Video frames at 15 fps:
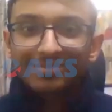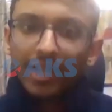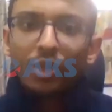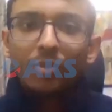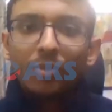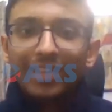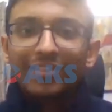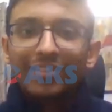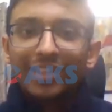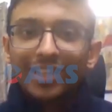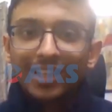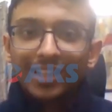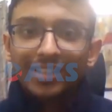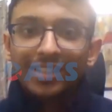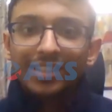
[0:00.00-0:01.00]
Sir, I do believe
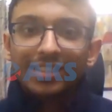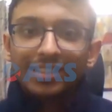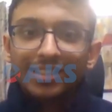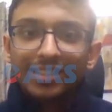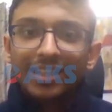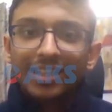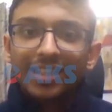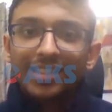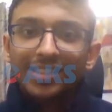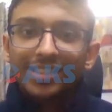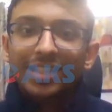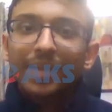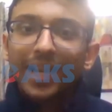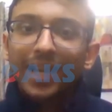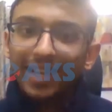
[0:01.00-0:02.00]
in religion.
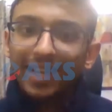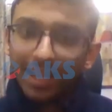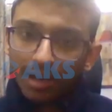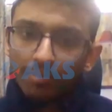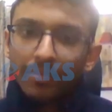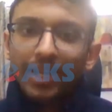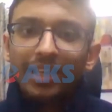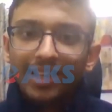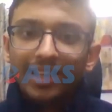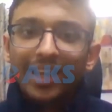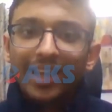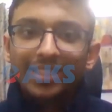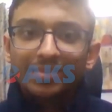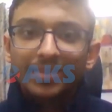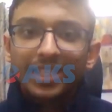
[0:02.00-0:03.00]
Sir, my
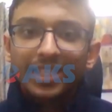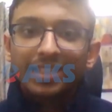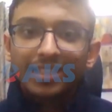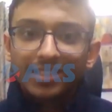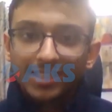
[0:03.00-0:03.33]
upbringing has